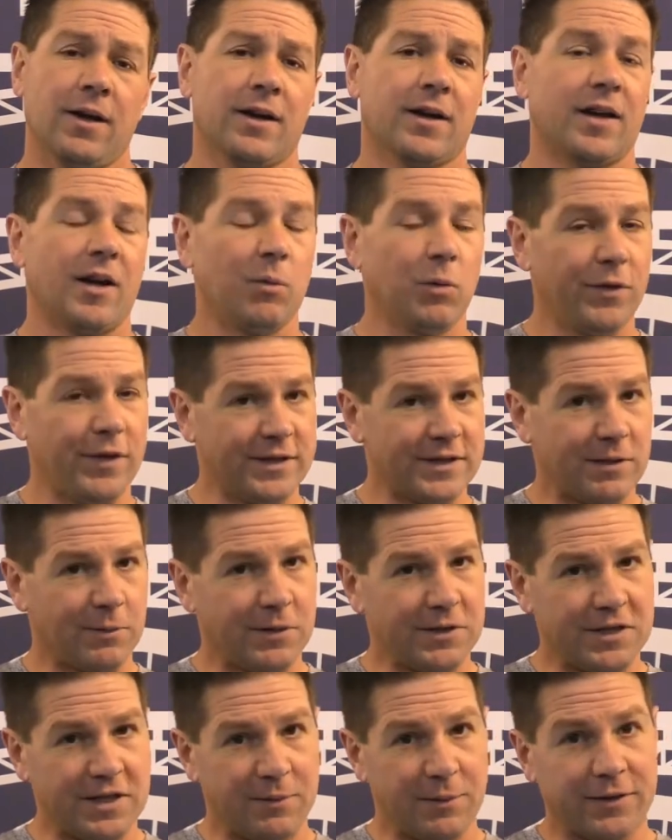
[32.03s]
Couple of things I
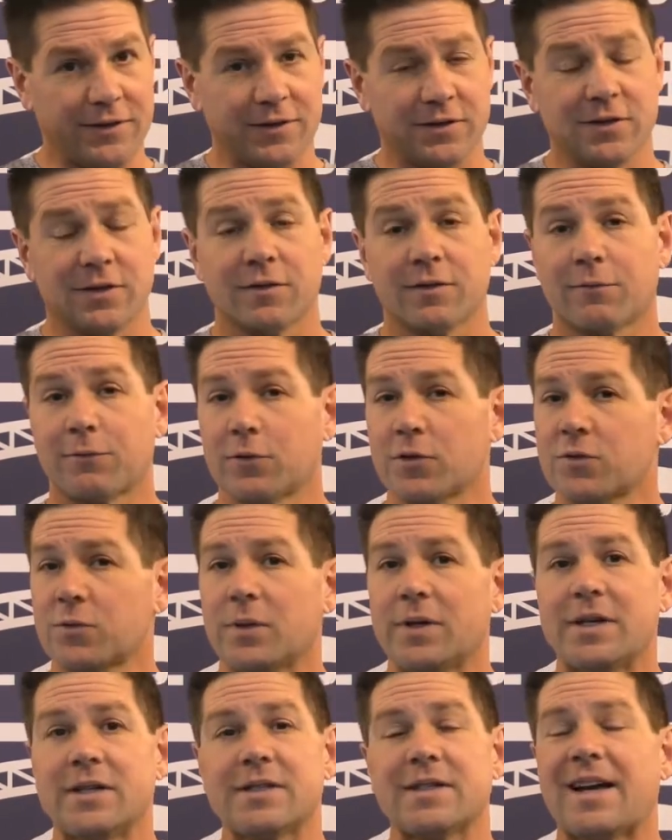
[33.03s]
want to say about this. The first
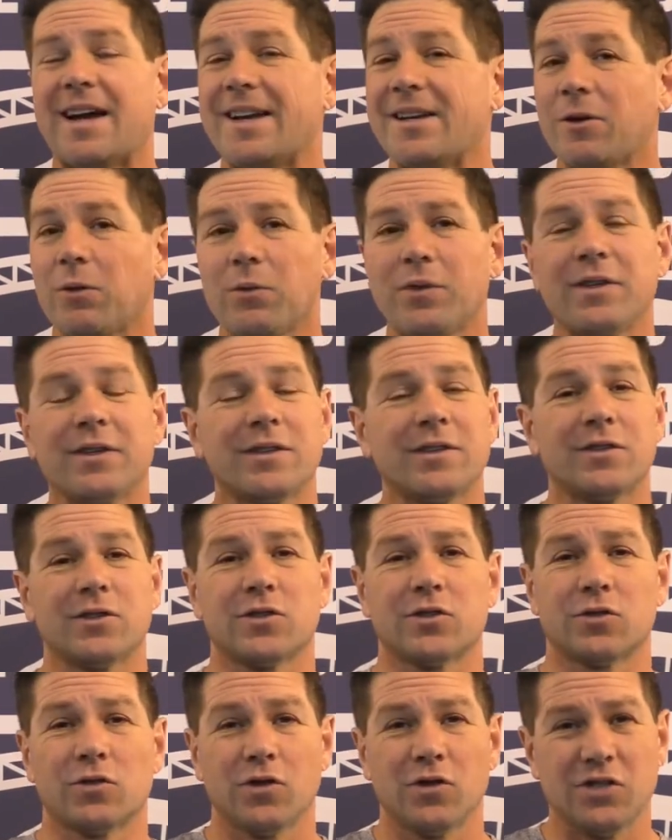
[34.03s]
one is I don't think that the
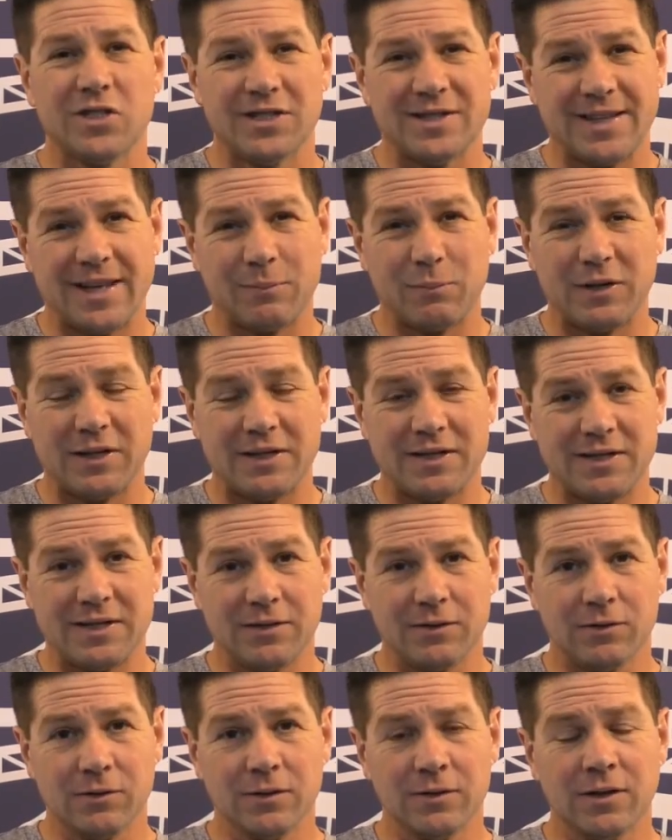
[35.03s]
surge is that big a
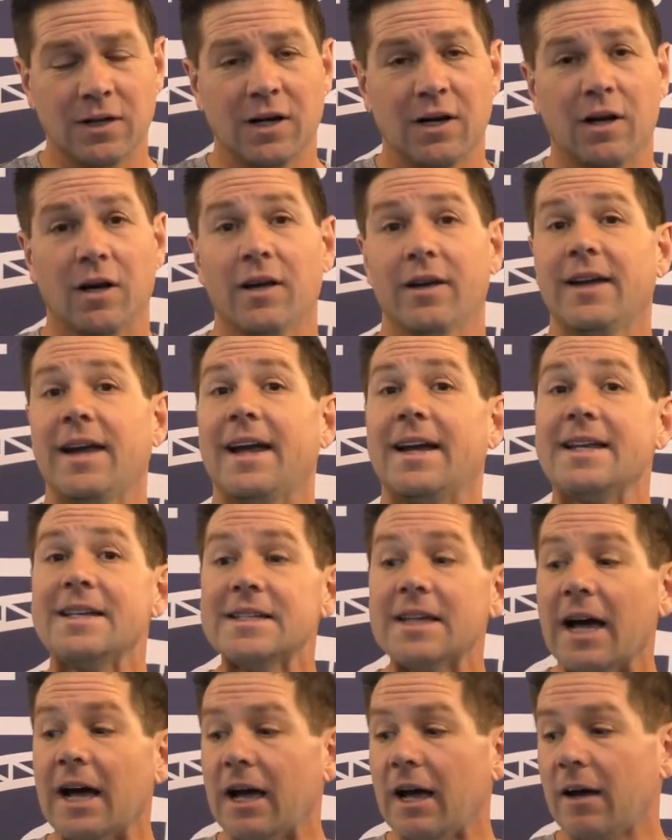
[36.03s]
deal.
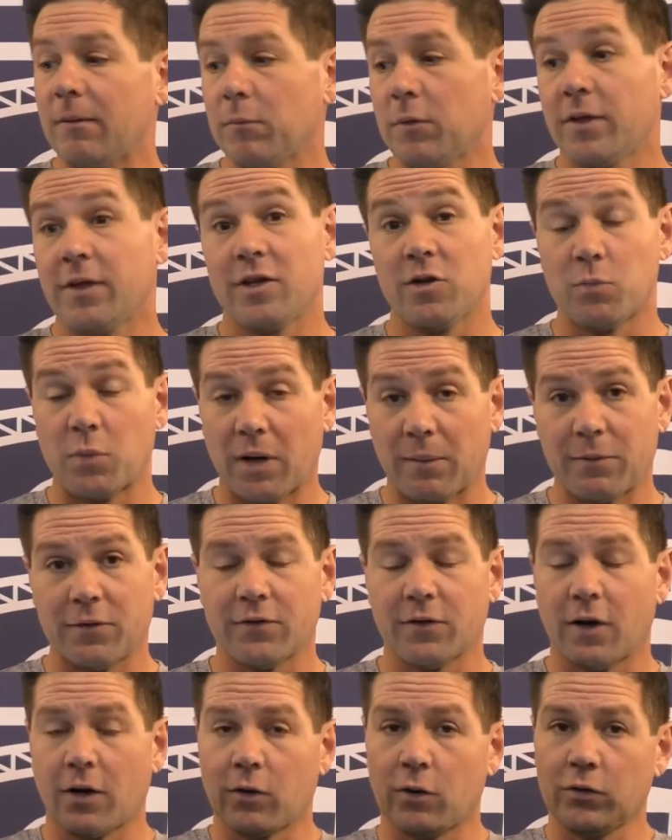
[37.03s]
Anytime that you pop the
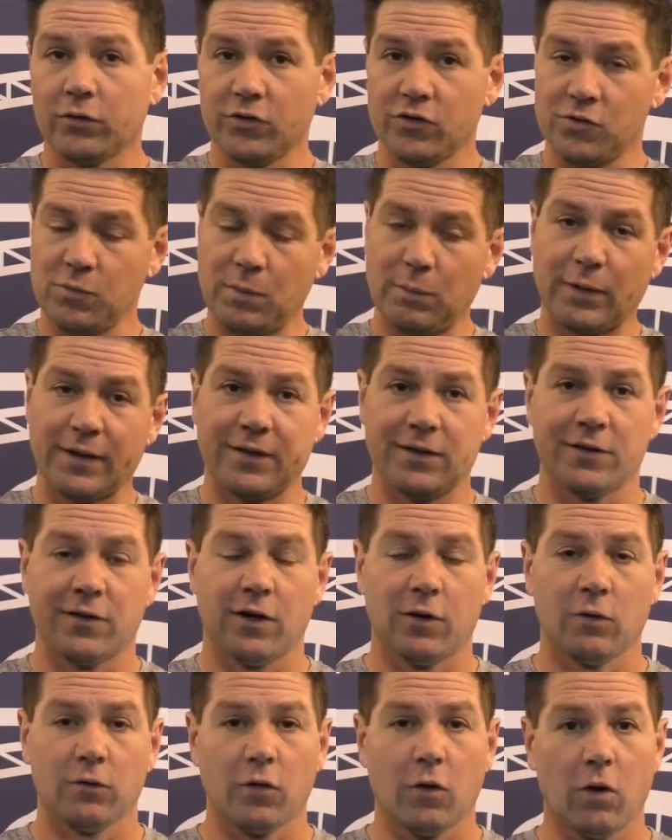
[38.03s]
toggles, you should be bringing the
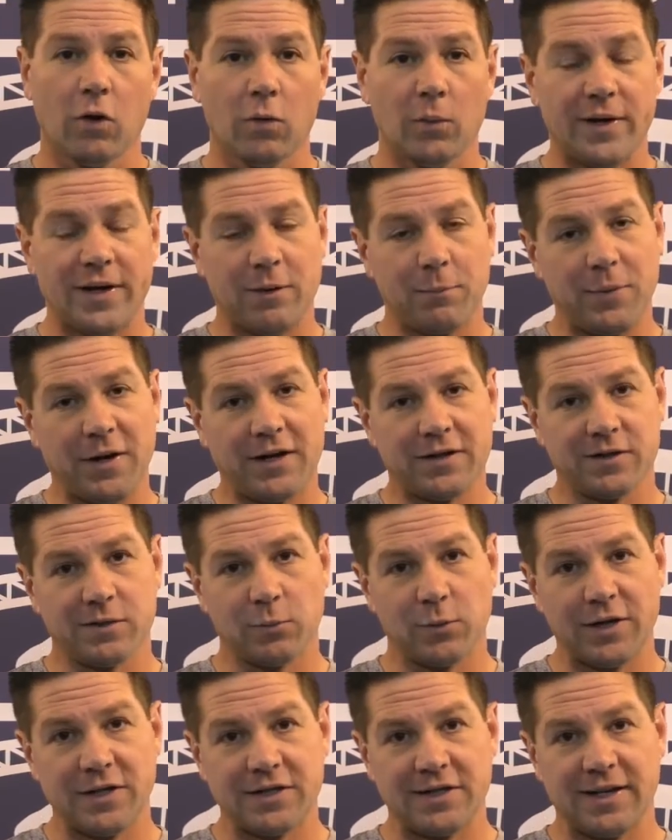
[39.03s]
toggles all the way down past the
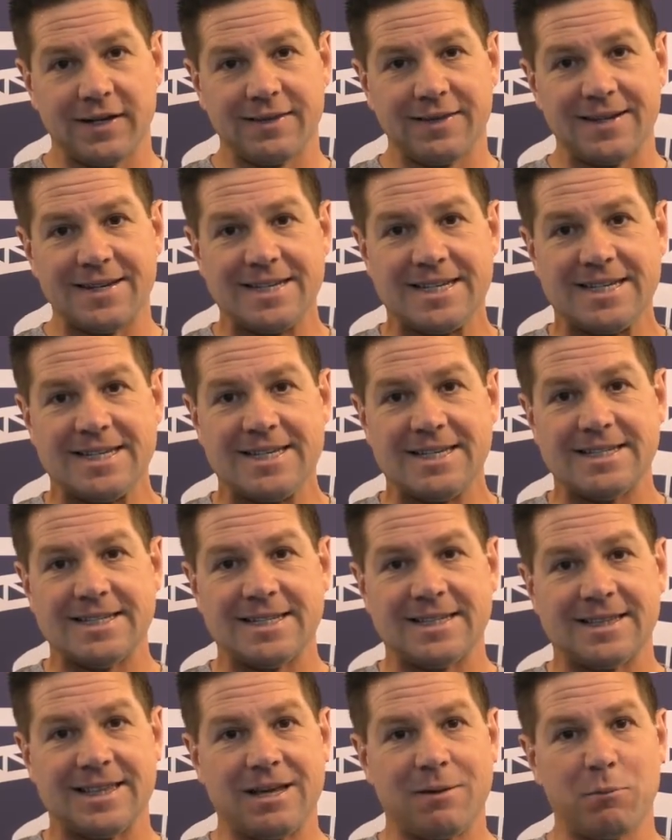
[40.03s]
brake setting and then
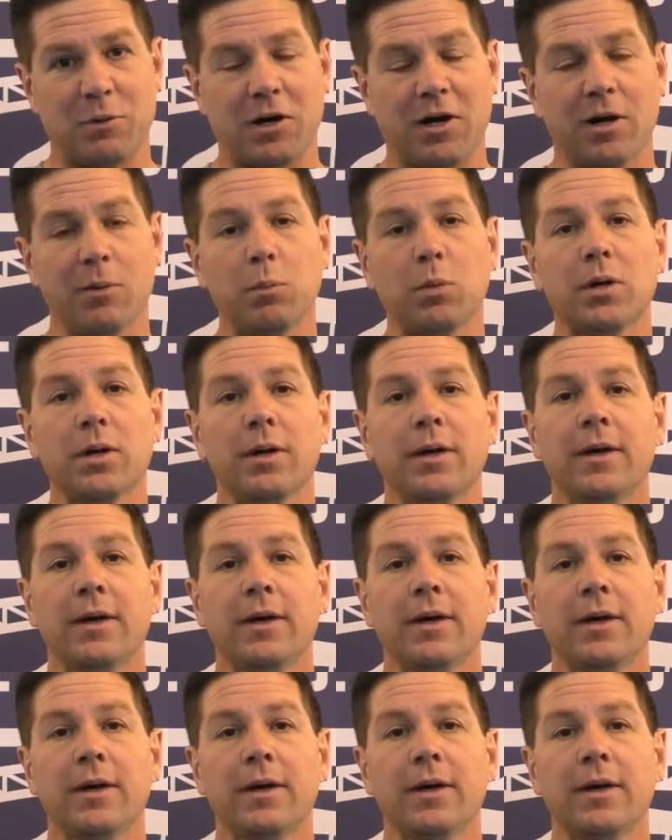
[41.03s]
easing them up.